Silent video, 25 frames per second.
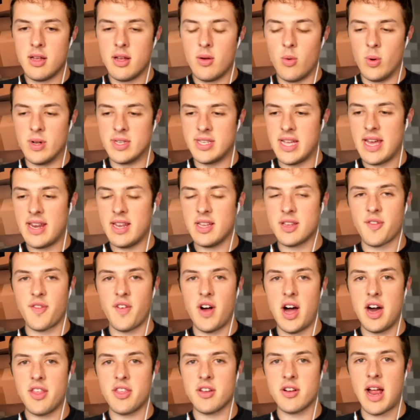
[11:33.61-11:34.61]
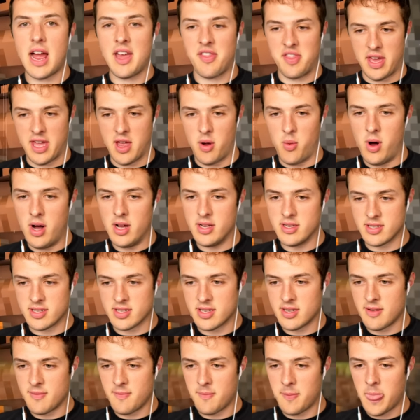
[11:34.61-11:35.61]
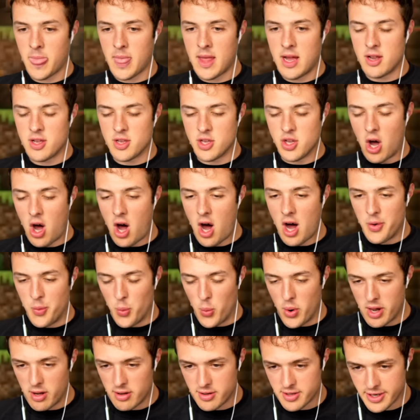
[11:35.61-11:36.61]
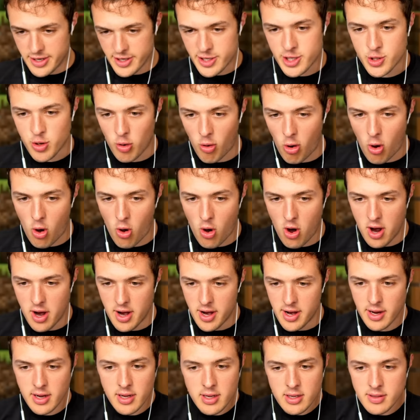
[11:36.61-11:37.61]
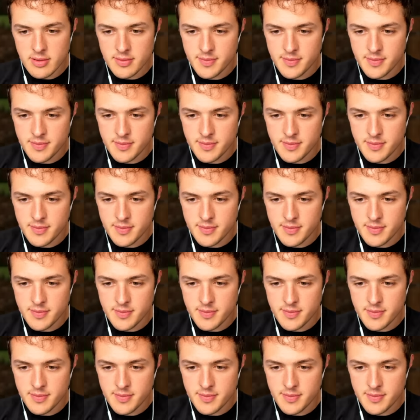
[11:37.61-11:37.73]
Was that his father? I think it was. Yawn will destroy.